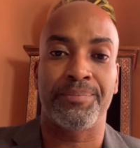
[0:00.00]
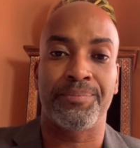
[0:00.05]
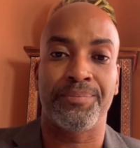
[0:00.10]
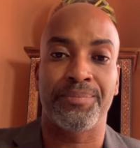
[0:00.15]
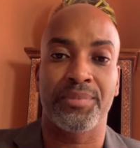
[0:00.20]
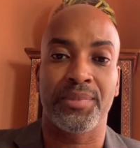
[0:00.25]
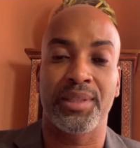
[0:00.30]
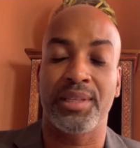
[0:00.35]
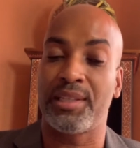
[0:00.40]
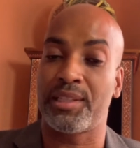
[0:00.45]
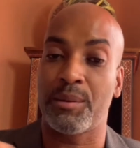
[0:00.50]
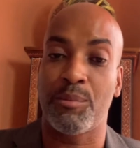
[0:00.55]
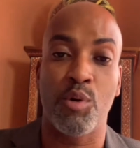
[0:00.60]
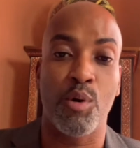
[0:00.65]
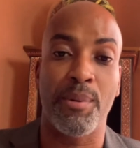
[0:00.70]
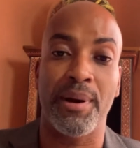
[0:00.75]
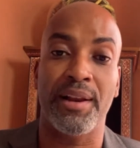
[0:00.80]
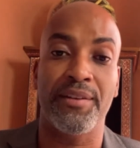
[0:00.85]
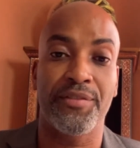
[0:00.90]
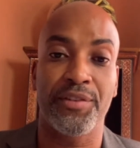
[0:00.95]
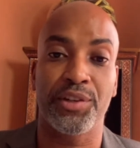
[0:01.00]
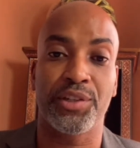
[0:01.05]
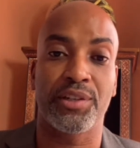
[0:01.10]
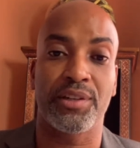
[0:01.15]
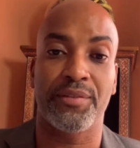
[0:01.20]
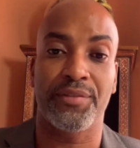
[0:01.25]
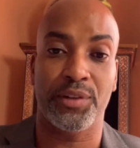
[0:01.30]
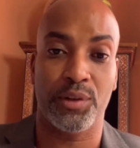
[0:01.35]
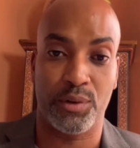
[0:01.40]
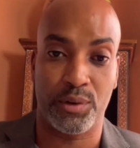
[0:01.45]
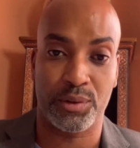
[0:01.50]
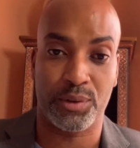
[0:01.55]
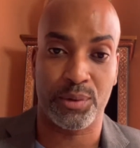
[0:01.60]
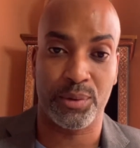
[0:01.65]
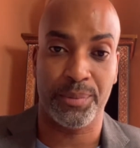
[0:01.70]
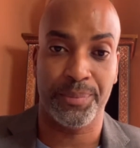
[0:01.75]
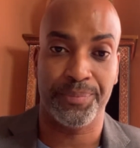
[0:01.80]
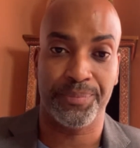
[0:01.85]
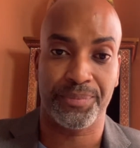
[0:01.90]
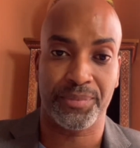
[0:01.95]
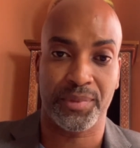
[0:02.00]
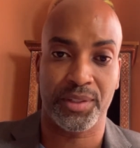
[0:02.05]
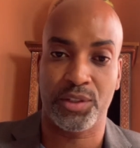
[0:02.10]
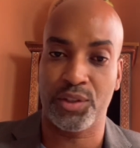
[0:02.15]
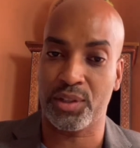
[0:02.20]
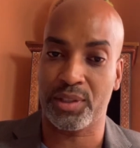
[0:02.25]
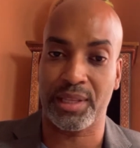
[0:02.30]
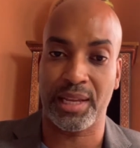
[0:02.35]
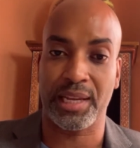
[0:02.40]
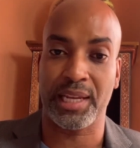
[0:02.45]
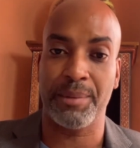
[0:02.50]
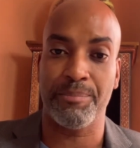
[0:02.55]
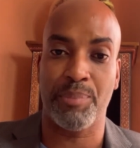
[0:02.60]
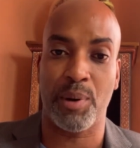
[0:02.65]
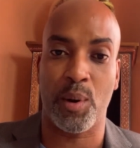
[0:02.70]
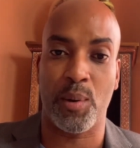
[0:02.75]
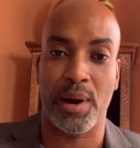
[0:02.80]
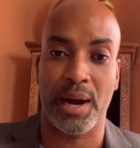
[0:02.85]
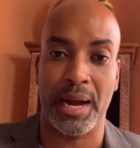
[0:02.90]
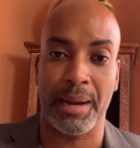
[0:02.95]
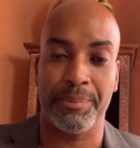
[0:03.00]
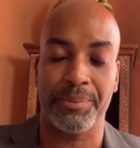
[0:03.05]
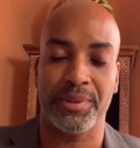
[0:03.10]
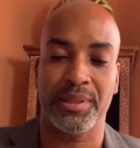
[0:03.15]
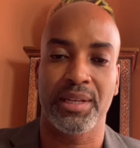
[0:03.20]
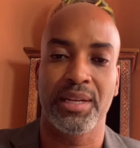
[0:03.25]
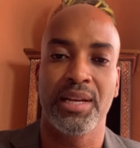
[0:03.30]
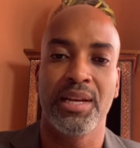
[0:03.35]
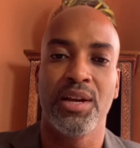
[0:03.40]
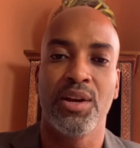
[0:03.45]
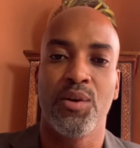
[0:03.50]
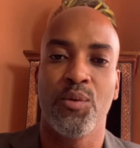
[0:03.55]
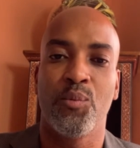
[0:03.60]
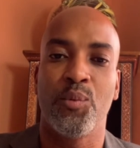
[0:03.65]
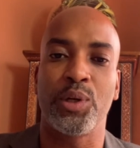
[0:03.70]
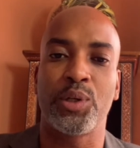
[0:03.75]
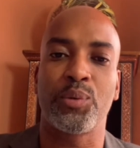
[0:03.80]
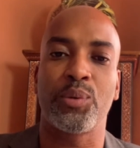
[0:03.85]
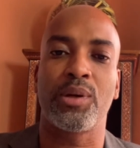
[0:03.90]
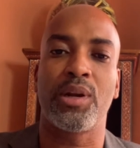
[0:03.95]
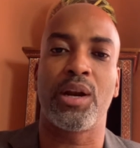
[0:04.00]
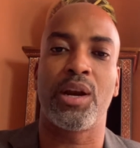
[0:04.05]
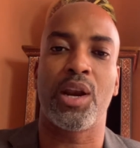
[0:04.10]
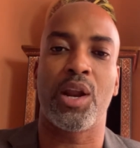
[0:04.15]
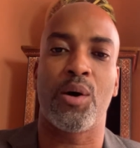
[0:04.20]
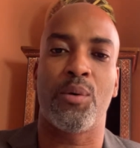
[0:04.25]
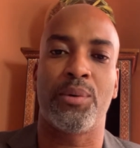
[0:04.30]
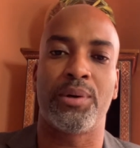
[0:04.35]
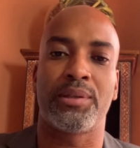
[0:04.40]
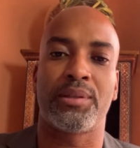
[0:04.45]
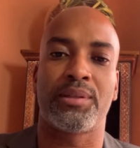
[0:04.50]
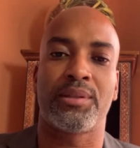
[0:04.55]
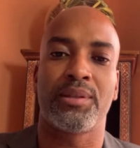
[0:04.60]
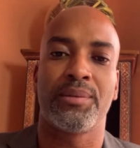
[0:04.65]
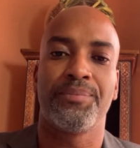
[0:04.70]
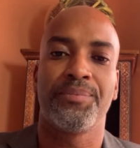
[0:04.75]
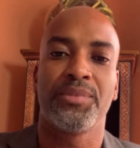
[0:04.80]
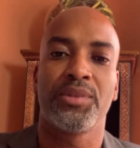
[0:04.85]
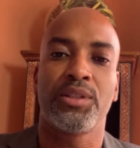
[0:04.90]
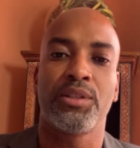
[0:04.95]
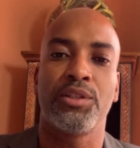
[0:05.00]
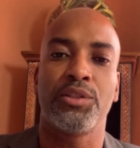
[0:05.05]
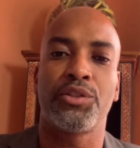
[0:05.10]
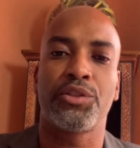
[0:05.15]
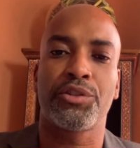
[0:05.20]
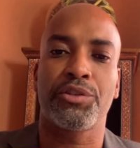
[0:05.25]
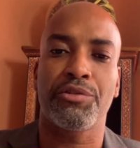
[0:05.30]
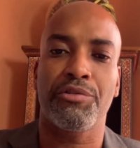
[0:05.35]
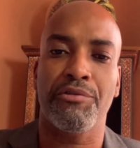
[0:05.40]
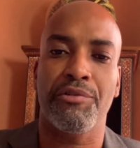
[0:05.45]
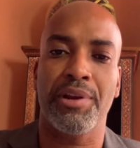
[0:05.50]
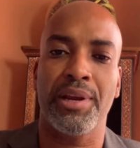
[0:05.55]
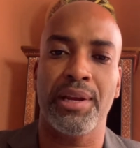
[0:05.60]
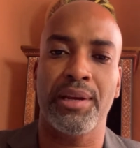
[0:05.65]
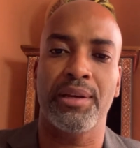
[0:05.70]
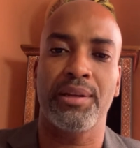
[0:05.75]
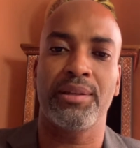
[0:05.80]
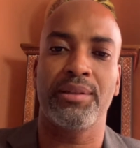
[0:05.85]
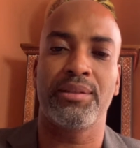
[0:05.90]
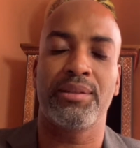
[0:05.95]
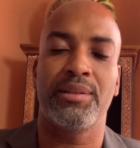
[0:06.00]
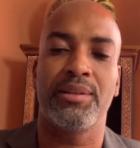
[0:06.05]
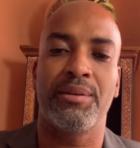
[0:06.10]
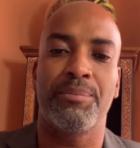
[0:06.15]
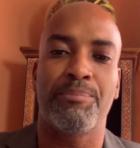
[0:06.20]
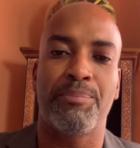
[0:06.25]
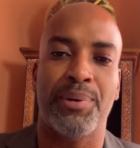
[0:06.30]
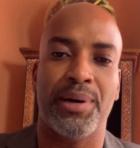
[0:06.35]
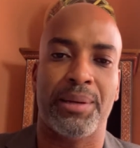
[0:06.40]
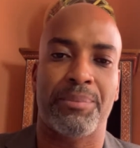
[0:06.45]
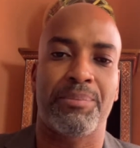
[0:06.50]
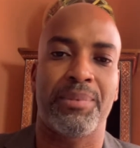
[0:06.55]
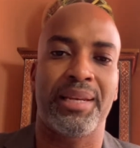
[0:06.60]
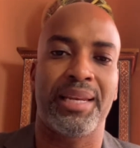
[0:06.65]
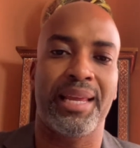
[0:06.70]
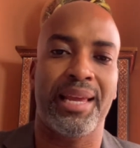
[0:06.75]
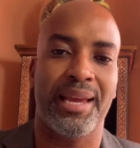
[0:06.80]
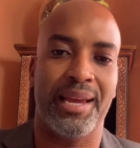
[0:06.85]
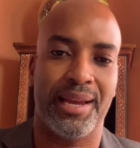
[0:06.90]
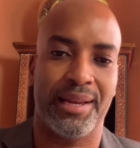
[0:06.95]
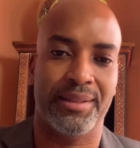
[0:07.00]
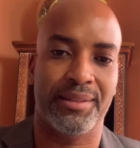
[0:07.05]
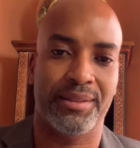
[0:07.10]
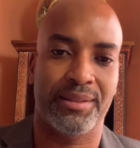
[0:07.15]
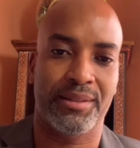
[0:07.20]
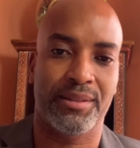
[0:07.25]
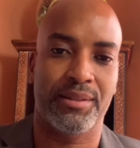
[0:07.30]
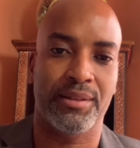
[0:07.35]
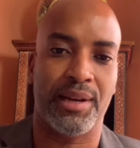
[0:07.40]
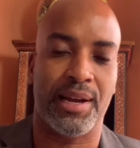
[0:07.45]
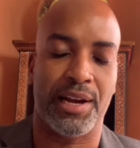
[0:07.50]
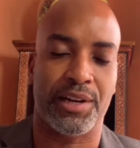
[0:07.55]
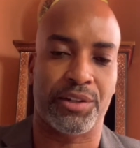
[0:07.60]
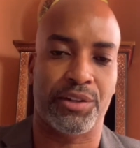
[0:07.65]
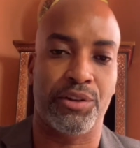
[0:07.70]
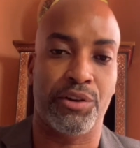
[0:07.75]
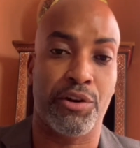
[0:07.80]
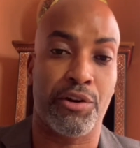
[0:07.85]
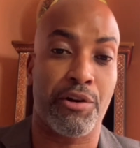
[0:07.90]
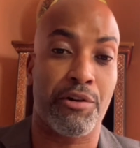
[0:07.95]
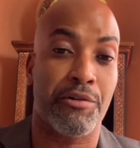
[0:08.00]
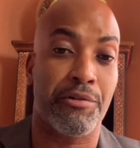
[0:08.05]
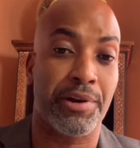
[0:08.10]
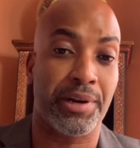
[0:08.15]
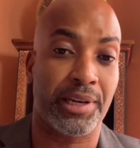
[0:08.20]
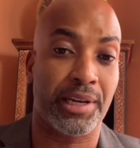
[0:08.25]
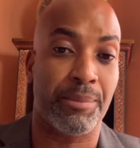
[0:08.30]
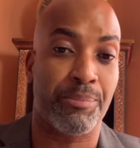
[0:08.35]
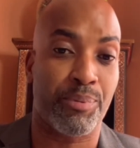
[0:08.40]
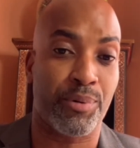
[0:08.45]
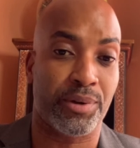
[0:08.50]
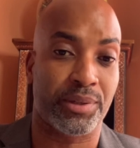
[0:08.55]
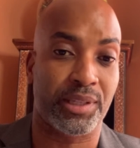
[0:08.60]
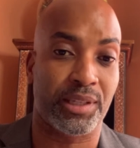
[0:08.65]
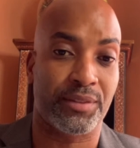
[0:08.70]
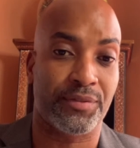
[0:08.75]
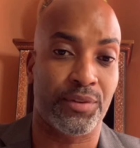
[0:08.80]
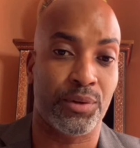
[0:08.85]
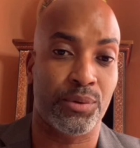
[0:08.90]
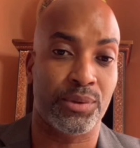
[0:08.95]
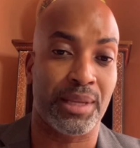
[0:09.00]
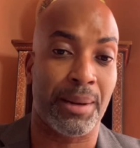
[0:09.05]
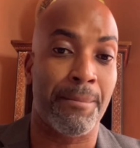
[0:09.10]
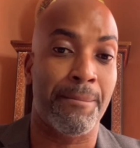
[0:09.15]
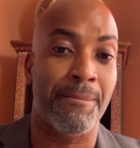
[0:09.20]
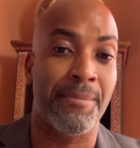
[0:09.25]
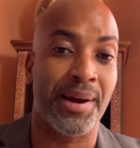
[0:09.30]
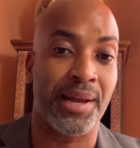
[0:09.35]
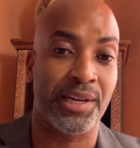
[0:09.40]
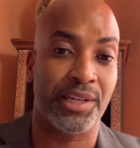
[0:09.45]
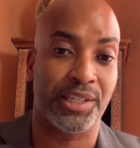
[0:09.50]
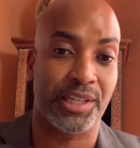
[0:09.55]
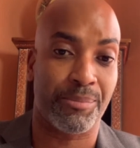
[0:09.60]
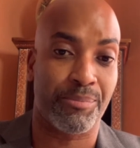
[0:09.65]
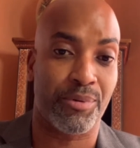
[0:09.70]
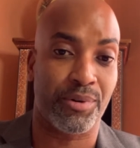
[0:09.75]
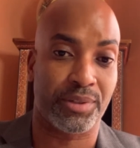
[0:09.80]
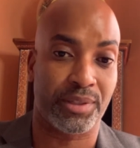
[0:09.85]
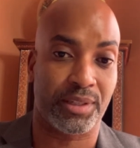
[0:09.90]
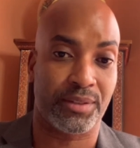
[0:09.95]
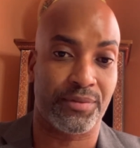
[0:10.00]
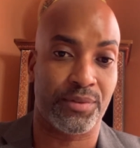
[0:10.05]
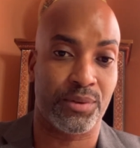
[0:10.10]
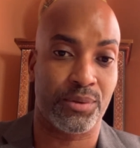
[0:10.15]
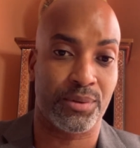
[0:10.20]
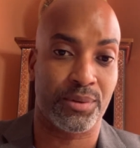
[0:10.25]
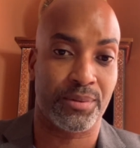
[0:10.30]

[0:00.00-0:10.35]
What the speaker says: there's a mobile version of it also, just like in Power Apps, which would allow us to train the department heads to actually create their process flows and manage their process flows.